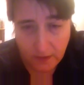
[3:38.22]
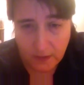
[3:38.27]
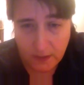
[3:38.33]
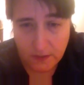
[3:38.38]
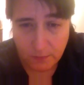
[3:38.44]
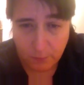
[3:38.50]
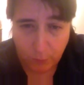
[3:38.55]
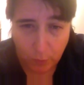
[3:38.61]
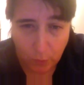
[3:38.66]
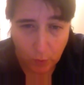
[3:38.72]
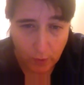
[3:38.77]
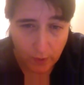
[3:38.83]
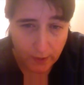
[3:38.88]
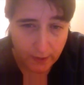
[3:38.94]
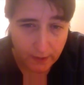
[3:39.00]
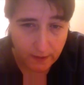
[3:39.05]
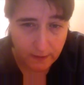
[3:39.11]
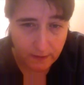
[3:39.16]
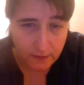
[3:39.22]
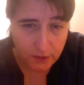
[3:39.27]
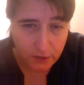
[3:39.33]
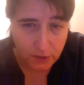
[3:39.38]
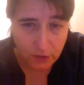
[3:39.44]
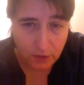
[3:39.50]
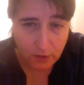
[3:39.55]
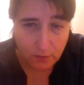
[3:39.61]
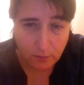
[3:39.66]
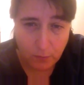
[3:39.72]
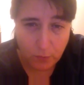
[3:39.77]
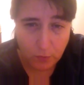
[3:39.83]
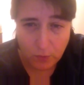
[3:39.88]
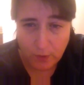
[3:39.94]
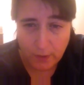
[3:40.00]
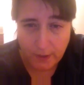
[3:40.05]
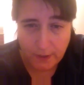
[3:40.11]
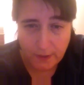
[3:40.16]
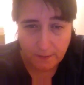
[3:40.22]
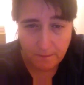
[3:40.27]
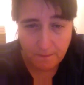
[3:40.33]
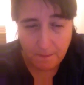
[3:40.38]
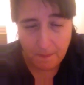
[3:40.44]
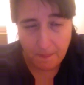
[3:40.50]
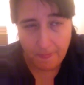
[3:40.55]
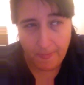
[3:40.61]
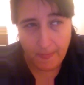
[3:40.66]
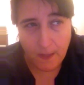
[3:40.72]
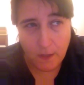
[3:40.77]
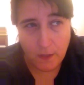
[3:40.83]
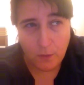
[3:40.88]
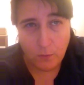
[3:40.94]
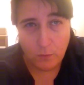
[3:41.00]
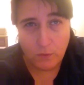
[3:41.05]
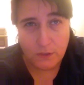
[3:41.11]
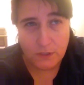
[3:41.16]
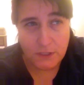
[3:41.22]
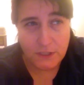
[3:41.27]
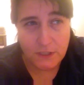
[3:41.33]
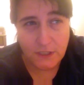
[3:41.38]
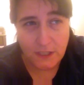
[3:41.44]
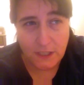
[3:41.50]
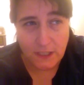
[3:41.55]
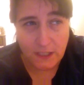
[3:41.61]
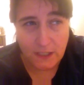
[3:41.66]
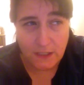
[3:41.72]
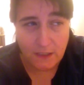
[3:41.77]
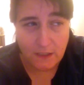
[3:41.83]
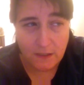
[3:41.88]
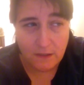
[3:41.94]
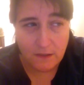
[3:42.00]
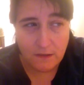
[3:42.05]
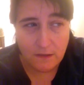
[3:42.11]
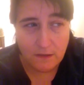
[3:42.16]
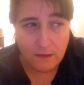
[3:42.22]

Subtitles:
This boy, this young boy, was seen